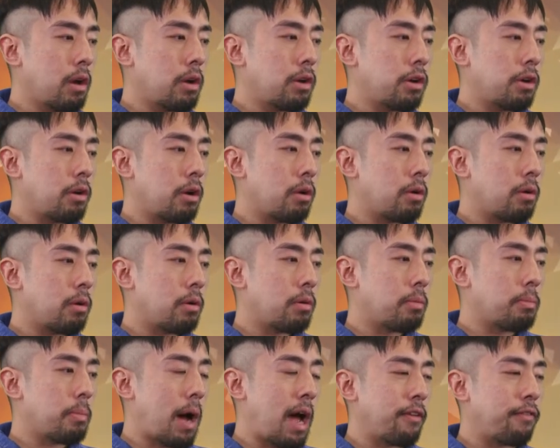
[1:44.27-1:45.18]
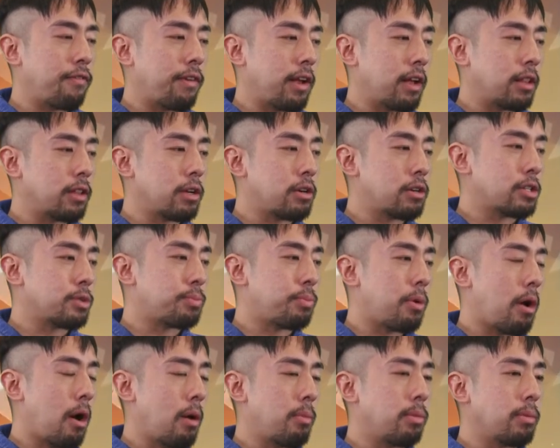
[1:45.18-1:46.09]
you know, my failure is
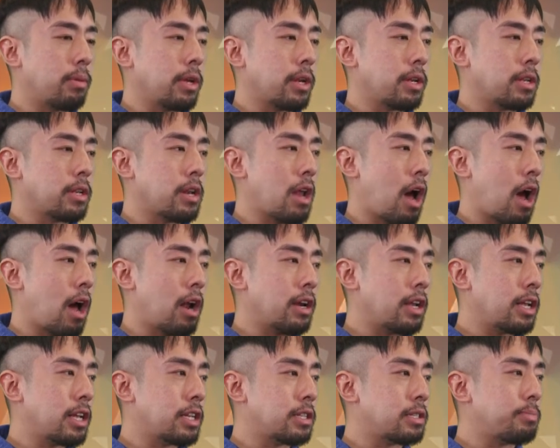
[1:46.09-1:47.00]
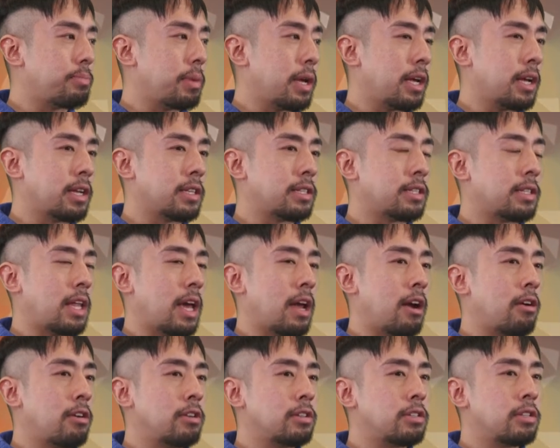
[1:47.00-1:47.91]
probably not as big as
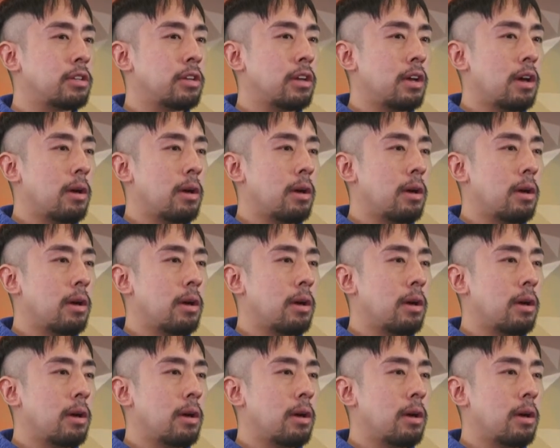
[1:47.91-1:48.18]
theirs,